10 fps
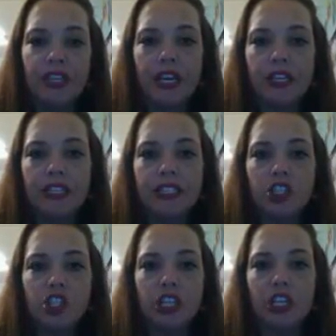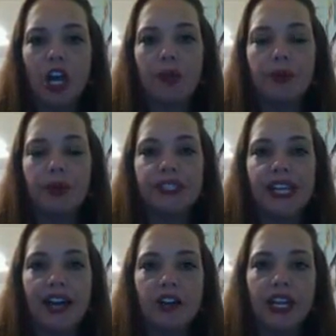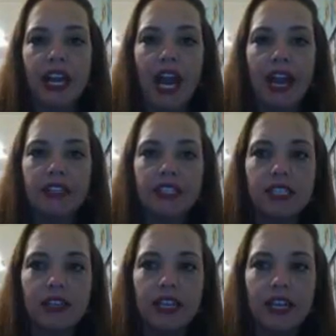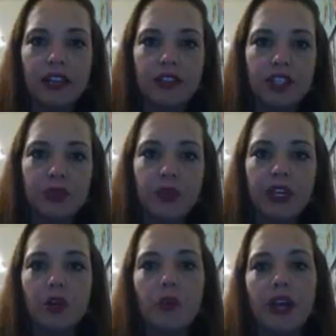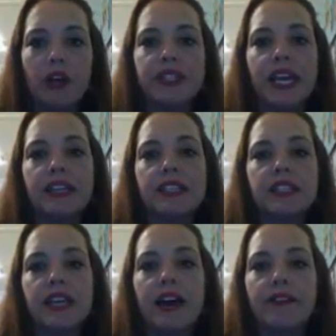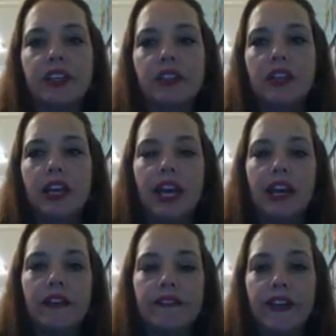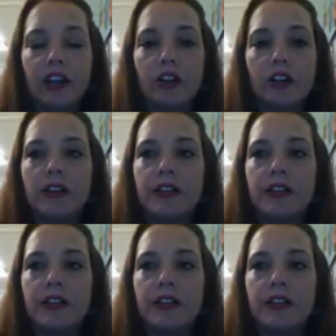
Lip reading: In addition, on both Saturday and Sunday this week, Waco Tanks is having a fair.